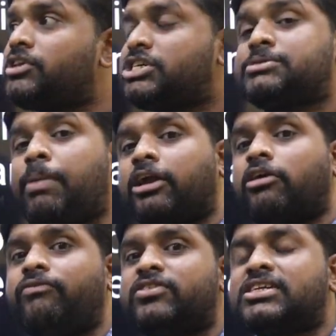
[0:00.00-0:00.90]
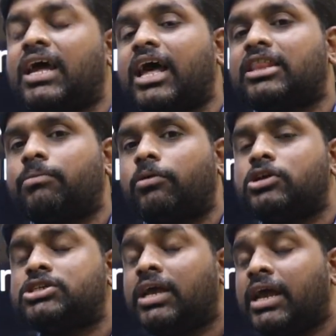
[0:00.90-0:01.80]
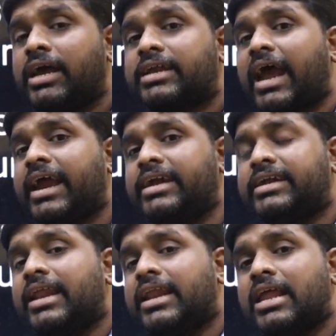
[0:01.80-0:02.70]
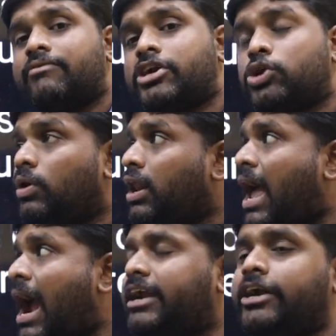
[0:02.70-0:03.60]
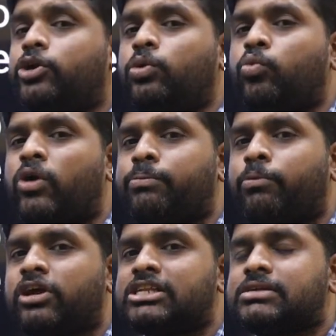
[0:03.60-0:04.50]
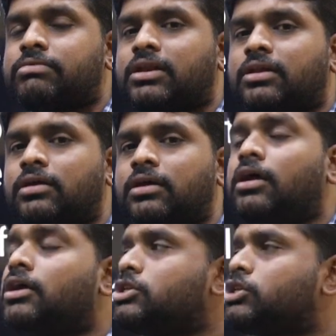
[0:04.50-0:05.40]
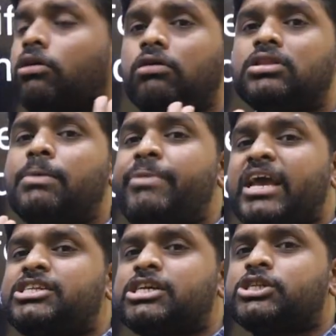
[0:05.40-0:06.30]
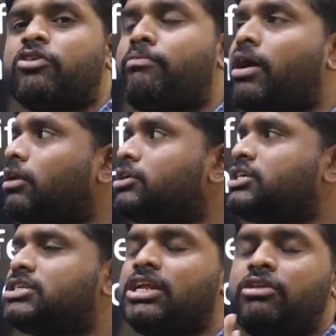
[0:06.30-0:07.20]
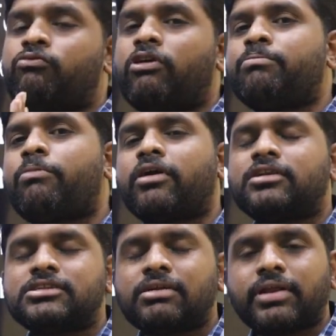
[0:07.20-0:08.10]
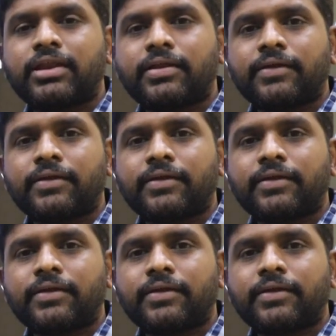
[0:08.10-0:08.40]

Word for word: which is part of physical anthropology. 9, 10, 11, 12 added to 1.7. So the basics of biology is in 1.7.